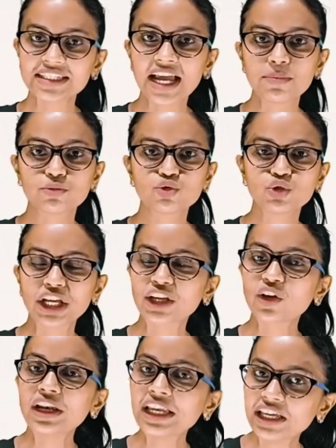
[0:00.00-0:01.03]
time to take
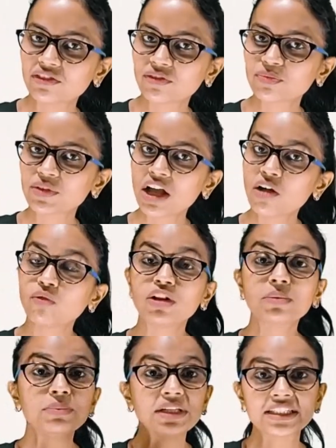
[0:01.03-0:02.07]
your leave.
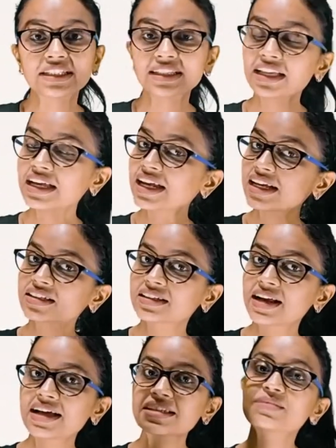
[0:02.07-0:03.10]
We'll meet in the next
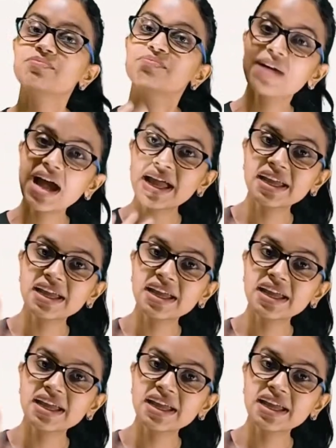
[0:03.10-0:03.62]
class. Bye.